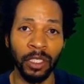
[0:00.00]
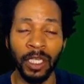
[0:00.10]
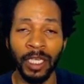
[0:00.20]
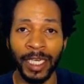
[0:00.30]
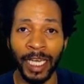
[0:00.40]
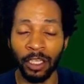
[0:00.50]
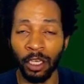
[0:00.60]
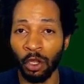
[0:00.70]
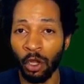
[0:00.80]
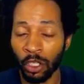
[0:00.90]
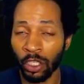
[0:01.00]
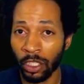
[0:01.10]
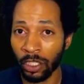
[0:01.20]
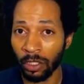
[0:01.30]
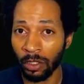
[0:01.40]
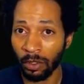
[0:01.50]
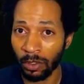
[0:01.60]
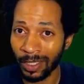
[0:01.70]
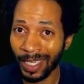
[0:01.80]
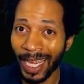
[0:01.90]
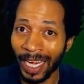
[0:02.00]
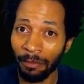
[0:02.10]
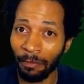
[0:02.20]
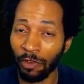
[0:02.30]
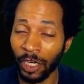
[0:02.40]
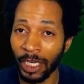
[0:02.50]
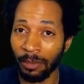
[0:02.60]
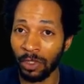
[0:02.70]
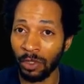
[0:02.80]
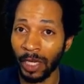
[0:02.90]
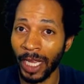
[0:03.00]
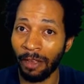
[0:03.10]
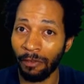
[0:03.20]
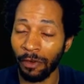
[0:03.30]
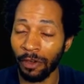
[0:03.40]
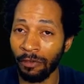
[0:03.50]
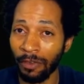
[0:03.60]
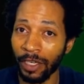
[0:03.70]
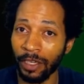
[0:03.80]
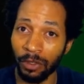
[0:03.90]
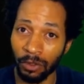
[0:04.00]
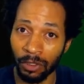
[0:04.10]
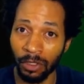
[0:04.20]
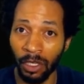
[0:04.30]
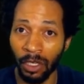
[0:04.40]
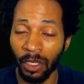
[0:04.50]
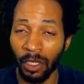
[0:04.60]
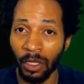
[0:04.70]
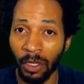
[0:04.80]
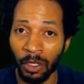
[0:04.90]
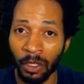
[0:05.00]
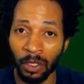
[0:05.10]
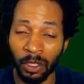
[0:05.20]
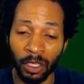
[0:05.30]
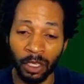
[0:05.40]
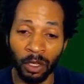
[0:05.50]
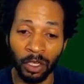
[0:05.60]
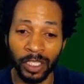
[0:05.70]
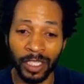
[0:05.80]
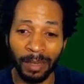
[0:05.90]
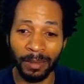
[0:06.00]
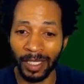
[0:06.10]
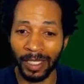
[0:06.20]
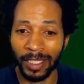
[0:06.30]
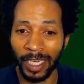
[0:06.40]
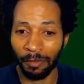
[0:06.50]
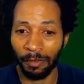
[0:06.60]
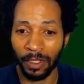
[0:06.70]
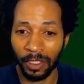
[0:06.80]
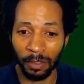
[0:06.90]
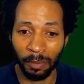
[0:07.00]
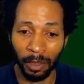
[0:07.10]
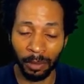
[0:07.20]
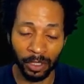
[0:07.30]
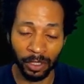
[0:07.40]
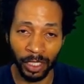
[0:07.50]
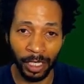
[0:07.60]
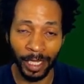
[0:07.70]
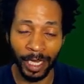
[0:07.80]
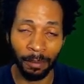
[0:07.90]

Now the longer time frames you have for your videos, the longer time it's going to take for this to publish. So keep that in mind.